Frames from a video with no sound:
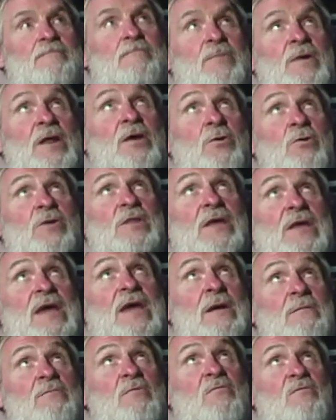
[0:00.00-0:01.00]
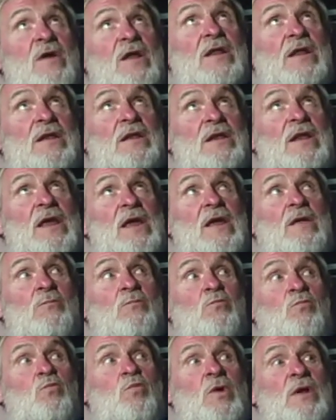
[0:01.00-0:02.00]
But I heard the camera running,
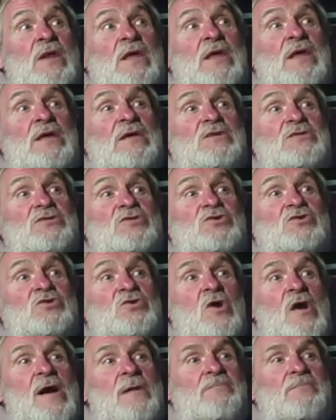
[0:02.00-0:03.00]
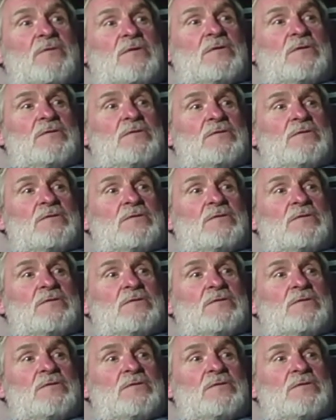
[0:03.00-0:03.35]
and when he stopped,